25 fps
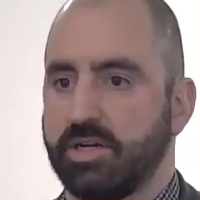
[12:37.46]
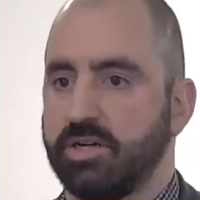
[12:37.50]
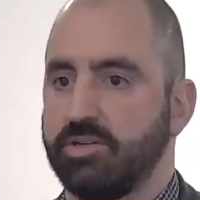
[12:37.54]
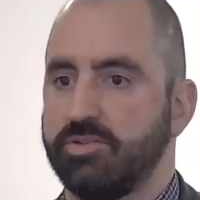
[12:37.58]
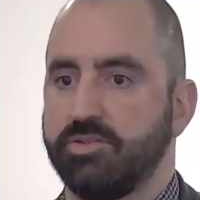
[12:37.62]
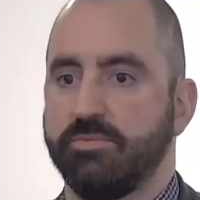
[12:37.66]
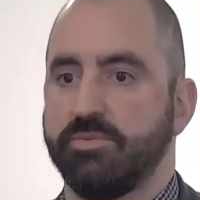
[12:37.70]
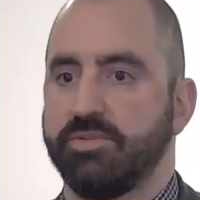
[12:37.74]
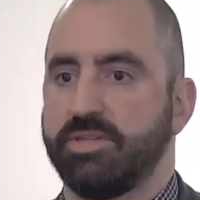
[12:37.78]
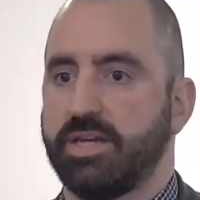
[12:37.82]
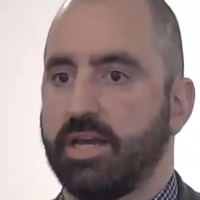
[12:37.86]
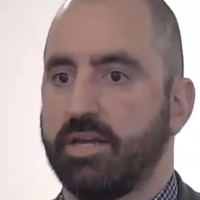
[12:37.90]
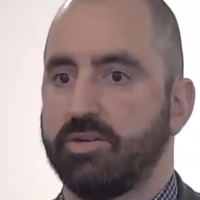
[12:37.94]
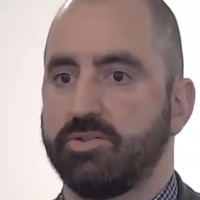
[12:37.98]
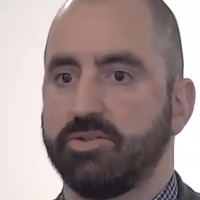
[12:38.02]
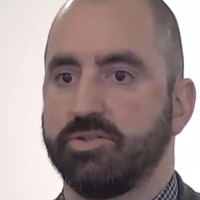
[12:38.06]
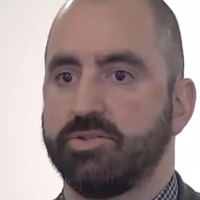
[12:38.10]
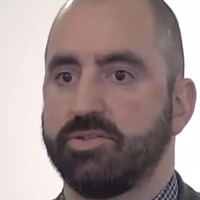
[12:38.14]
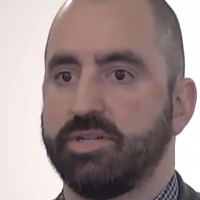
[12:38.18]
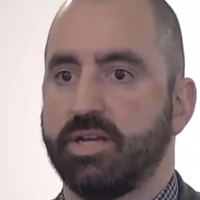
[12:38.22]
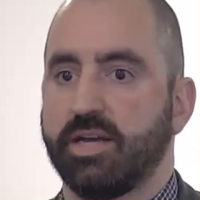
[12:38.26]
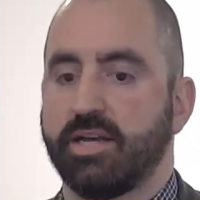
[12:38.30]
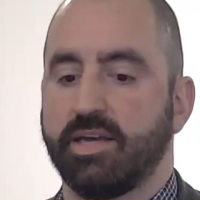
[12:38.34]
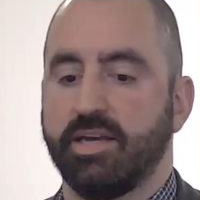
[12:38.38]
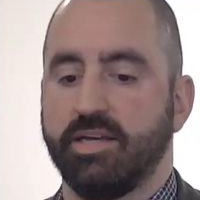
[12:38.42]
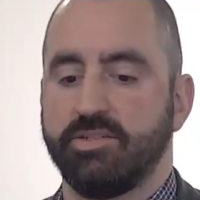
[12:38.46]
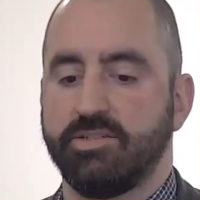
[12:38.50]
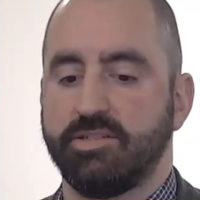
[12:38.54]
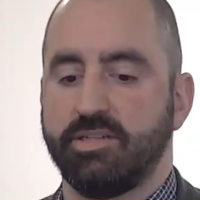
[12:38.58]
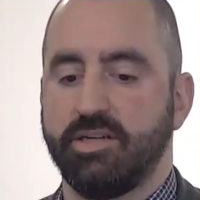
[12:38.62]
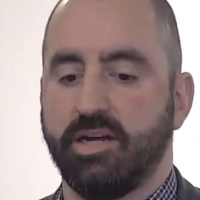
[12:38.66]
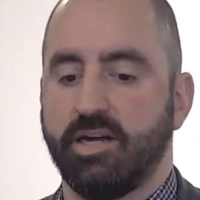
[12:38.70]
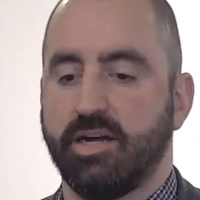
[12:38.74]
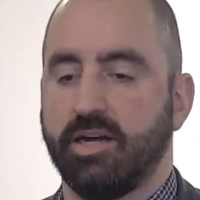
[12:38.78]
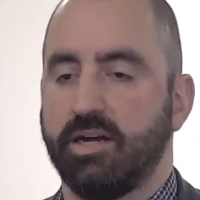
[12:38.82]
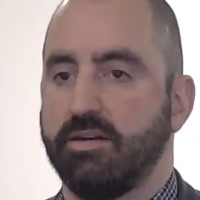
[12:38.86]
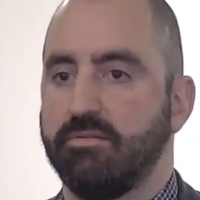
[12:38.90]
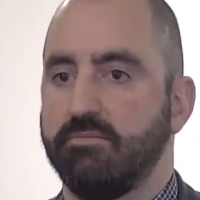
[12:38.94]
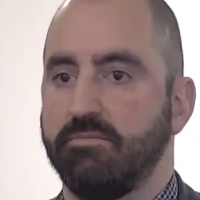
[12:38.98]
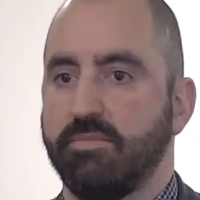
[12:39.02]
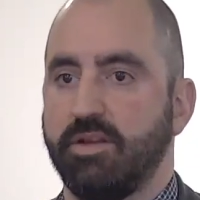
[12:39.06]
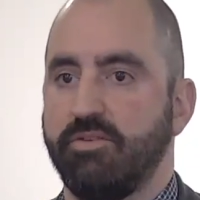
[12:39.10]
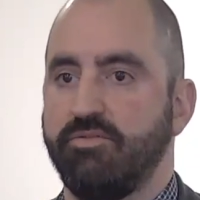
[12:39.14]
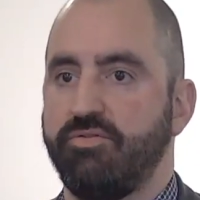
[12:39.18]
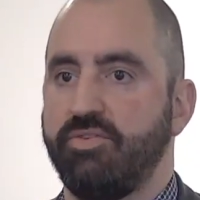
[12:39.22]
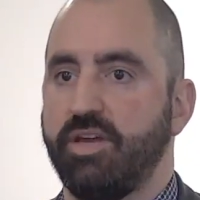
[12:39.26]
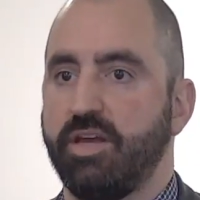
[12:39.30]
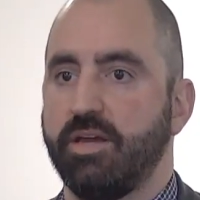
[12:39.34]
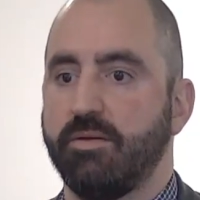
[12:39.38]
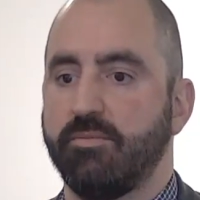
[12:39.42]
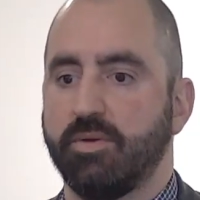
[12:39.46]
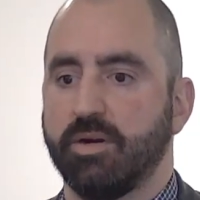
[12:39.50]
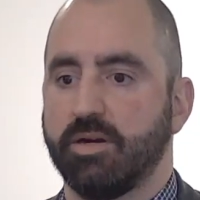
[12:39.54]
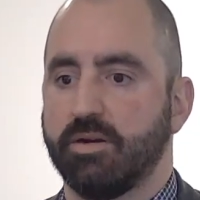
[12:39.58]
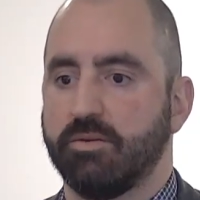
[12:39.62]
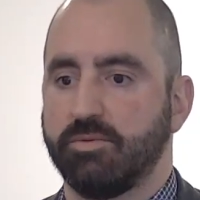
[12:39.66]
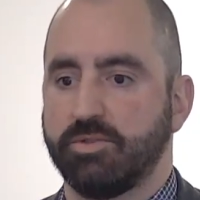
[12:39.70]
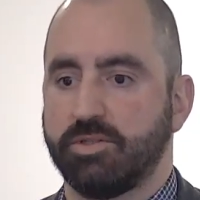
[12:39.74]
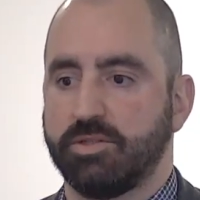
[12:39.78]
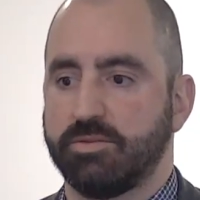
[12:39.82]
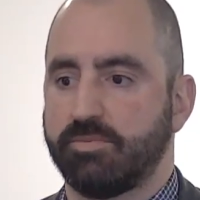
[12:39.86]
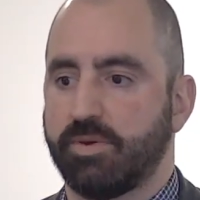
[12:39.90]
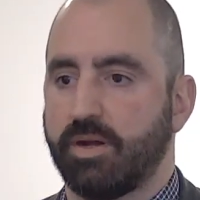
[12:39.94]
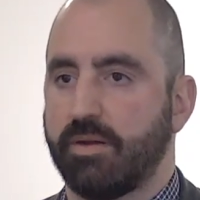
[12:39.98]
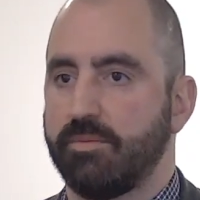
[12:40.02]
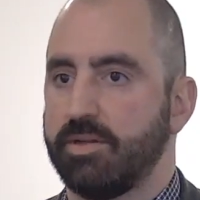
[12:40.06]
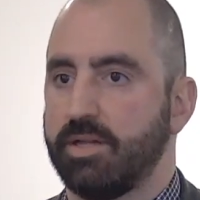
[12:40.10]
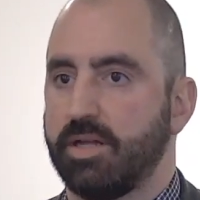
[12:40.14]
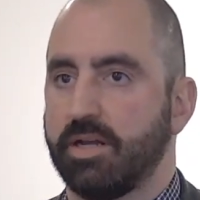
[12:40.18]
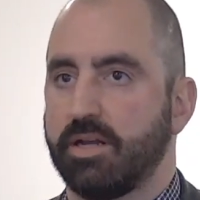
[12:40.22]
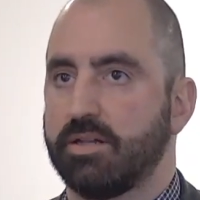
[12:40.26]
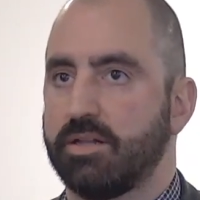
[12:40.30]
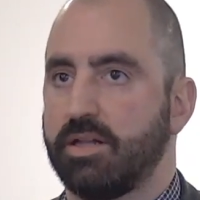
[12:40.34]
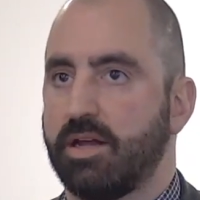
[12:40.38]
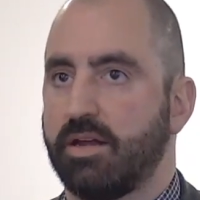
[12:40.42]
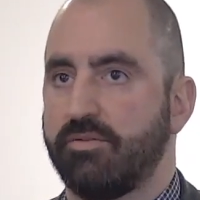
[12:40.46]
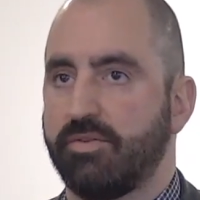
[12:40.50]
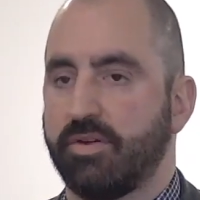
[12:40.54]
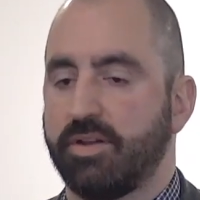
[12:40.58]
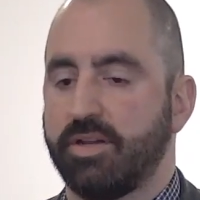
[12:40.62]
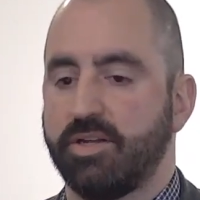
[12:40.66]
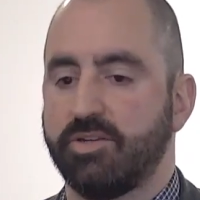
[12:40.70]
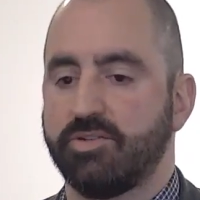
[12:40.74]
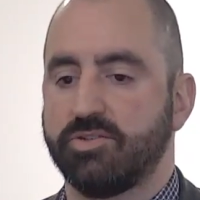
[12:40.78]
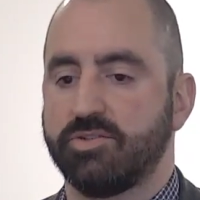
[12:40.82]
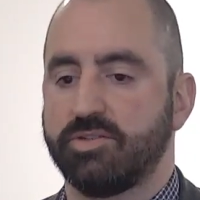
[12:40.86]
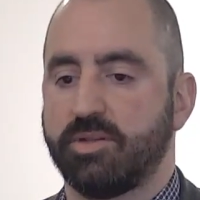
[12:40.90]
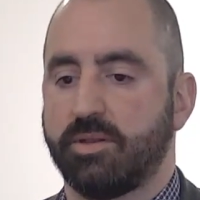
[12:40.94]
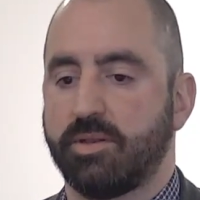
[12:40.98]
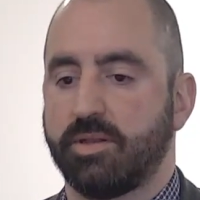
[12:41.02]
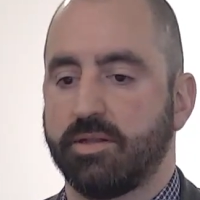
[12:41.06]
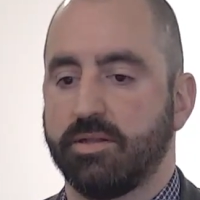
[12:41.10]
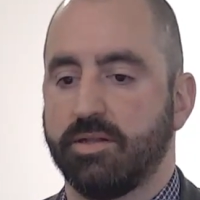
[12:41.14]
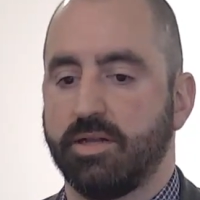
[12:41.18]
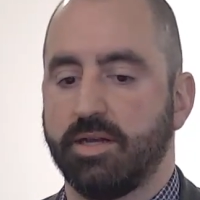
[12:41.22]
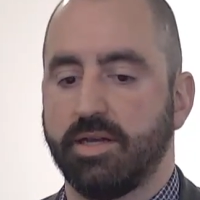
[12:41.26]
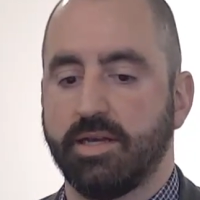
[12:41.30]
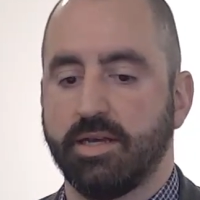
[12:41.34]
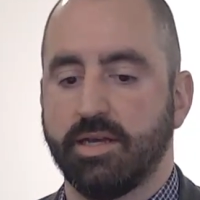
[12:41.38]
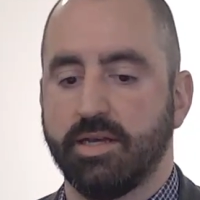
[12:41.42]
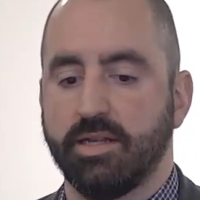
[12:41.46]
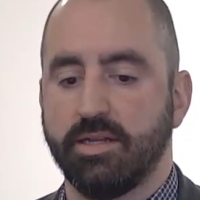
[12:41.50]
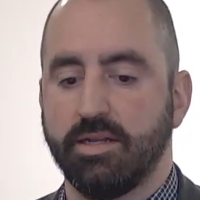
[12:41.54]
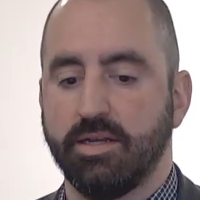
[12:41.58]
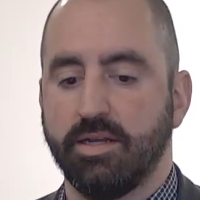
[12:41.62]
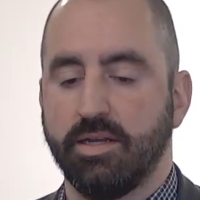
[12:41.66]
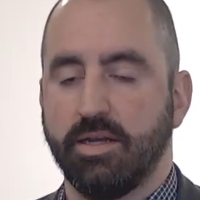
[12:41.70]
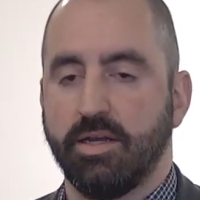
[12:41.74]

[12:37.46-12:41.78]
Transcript: I assume is Azure Stack HCI, yep. and VMware, which is probably like Cloud Foundation or something like it.